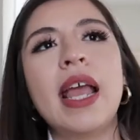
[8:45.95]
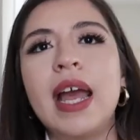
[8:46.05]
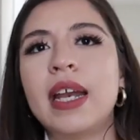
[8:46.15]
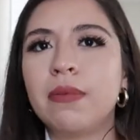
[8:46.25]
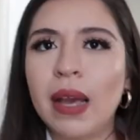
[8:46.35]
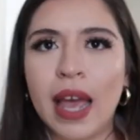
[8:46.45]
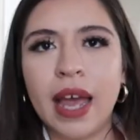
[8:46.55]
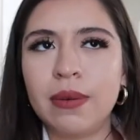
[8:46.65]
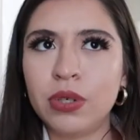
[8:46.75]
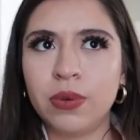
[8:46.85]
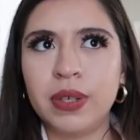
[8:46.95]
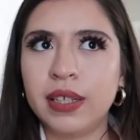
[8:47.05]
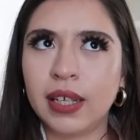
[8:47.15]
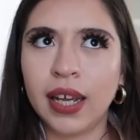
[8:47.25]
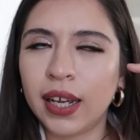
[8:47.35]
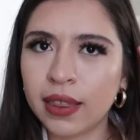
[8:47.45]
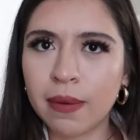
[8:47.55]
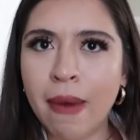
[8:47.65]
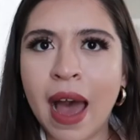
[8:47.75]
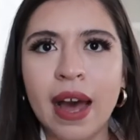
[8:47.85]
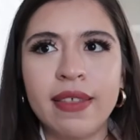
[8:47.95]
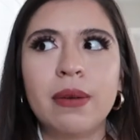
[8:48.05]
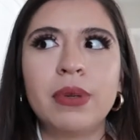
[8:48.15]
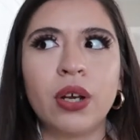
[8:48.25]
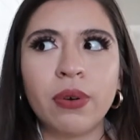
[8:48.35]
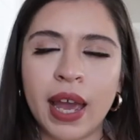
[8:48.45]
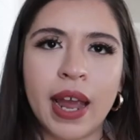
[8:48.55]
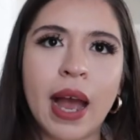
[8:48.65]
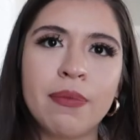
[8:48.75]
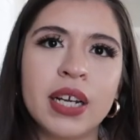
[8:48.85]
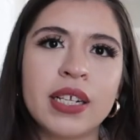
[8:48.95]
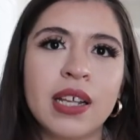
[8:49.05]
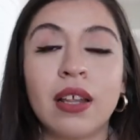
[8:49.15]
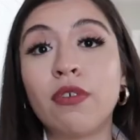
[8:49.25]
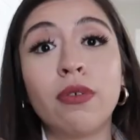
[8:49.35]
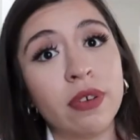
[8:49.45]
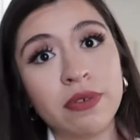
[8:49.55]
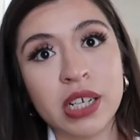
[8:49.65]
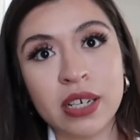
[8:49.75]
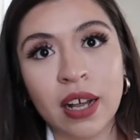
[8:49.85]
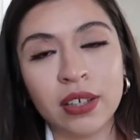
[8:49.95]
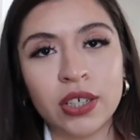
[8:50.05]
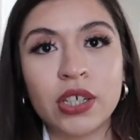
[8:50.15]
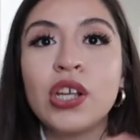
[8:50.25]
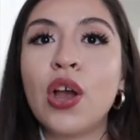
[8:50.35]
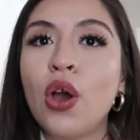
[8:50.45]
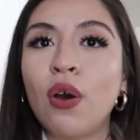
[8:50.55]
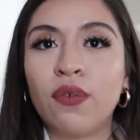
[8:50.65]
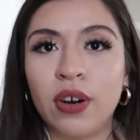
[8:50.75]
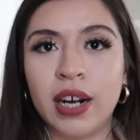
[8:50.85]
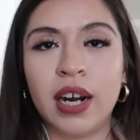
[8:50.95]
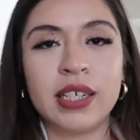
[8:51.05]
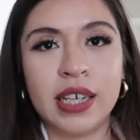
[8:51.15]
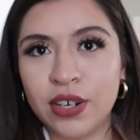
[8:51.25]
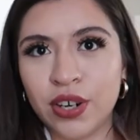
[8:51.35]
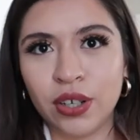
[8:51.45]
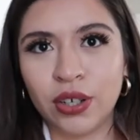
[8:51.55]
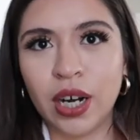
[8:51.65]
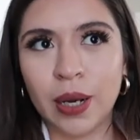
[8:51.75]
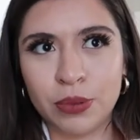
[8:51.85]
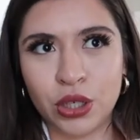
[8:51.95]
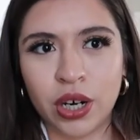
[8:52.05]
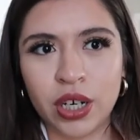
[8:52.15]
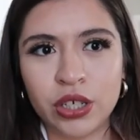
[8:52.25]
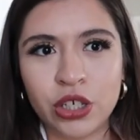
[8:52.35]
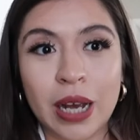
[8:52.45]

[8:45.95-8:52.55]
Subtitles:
and in my head I'm doing like the math and I'm like, okay, I'm gonna sell it for $15 for a $10 upcharge.